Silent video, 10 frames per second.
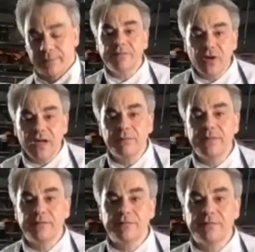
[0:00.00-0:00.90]
If you have them
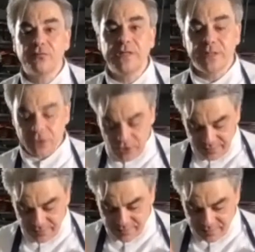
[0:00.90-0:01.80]
in the fridge
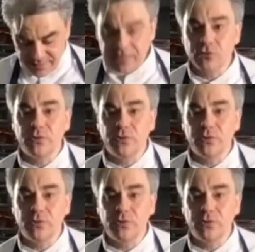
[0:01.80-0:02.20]
and they stick